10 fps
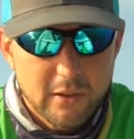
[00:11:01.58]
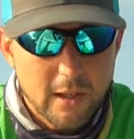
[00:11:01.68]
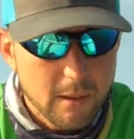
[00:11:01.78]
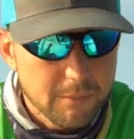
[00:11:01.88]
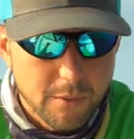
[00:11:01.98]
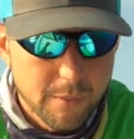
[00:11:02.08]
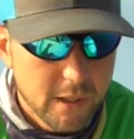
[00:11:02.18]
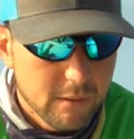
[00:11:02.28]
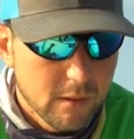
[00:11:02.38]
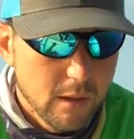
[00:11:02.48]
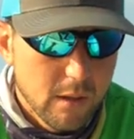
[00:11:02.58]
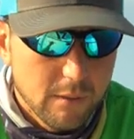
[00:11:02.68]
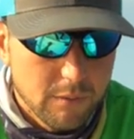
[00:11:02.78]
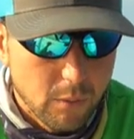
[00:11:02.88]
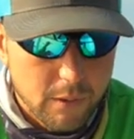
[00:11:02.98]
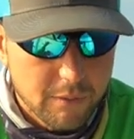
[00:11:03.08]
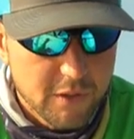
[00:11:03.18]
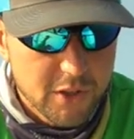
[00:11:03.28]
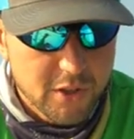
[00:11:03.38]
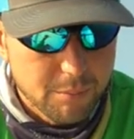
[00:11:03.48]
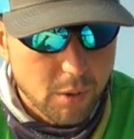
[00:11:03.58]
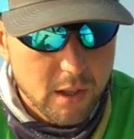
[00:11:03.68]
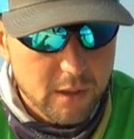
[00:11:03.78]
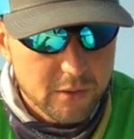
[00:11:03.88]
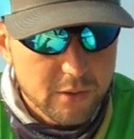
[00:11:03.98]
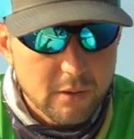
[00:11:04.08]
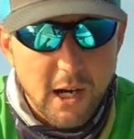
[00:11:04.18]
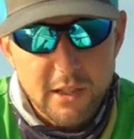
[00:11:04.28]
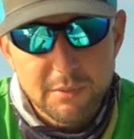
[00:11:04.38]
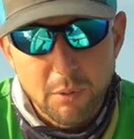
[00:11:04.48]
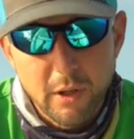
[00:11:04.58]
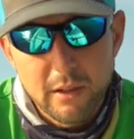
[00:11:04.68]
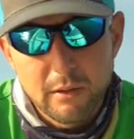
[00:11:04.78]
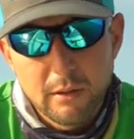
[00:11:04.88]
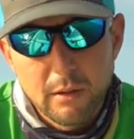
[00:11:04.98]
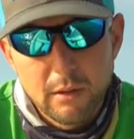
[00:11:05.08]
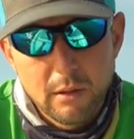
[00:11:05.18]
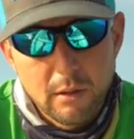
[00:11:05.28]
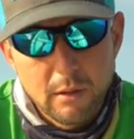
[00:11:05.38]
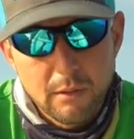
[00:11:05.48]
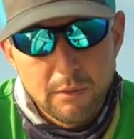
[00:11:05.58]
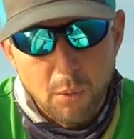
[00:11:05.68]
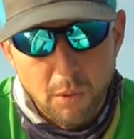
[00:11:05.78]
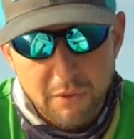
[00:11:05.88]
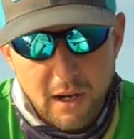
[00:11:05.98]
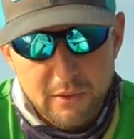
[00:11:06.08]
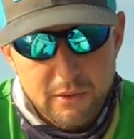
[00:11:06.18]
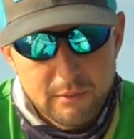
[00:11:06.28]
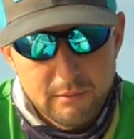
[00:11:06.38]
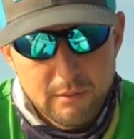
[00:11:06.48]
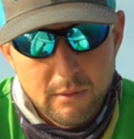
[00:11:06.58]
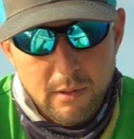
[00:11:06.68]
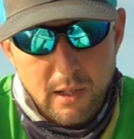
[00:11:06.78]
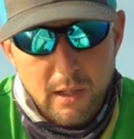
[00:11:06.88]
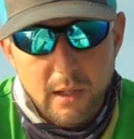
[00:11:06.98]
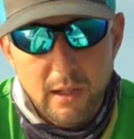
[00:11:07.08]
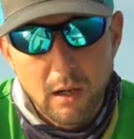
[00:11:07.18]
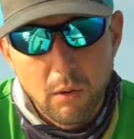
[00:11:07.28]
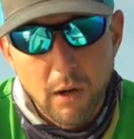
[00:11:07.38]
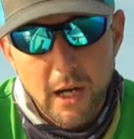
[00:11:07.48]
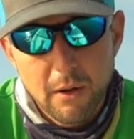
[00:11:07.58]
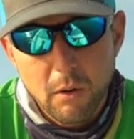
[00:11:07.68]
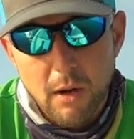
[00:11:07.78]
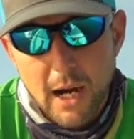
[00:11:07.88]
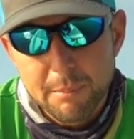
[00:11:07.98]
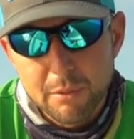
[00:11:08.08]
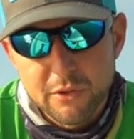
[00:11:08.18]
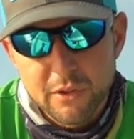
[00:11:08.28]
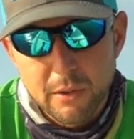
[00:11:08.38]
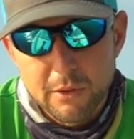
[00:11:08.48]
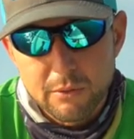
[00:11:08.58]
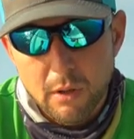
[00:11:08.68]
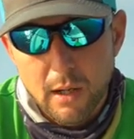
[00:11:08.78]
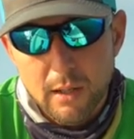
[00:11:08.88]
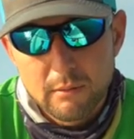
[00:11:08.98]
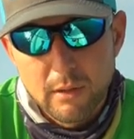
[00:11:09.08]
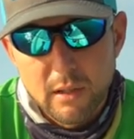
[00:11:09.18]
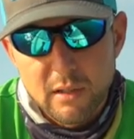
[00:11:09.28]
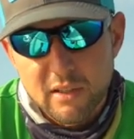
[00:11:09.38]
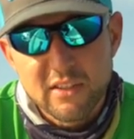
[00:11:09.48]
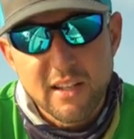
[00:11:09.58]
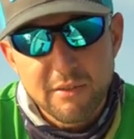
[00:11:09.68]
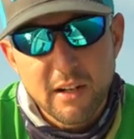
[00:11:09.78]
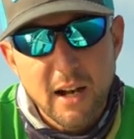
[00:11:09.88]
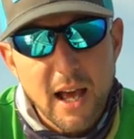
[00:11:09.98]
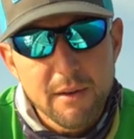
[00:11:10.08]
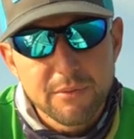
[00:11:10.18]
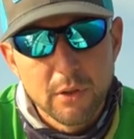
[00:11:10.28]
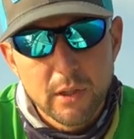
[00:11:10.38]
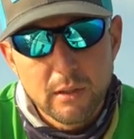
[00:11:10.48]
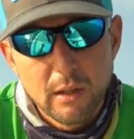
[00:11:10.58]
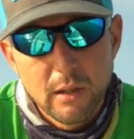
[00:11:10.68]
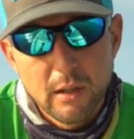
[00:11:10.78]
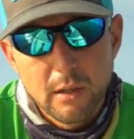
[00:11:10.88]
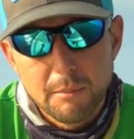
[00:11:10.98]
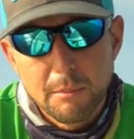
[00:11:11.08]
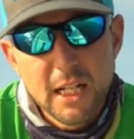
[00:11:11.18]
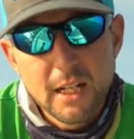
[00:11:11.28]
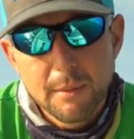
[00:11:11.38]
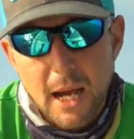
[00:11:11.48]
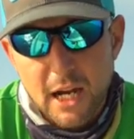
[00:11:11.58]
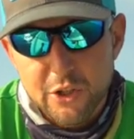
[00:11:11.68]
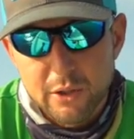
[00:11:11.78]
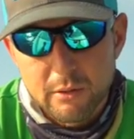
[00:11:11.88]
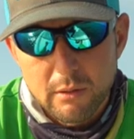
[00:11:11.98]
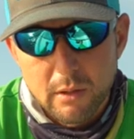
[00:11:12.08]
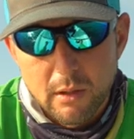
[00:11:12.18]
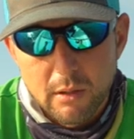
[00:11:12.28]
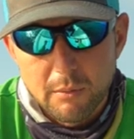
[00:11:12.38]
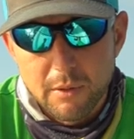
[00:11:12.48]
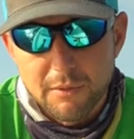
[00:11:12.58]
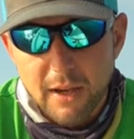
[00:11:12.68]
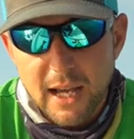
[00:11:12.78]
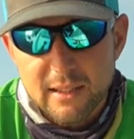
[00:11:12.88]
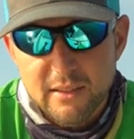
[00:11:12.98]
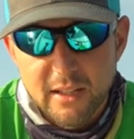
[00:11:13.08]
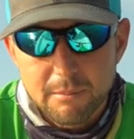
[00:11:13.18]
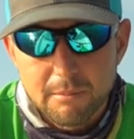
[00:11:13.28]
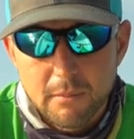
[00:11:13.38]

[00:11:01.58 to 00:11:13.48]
setup for me: Florida Fishing Products Osprey four thousand and an O'Hara Hyper Series rod. Seven and a half foot, medium action with a fast tip,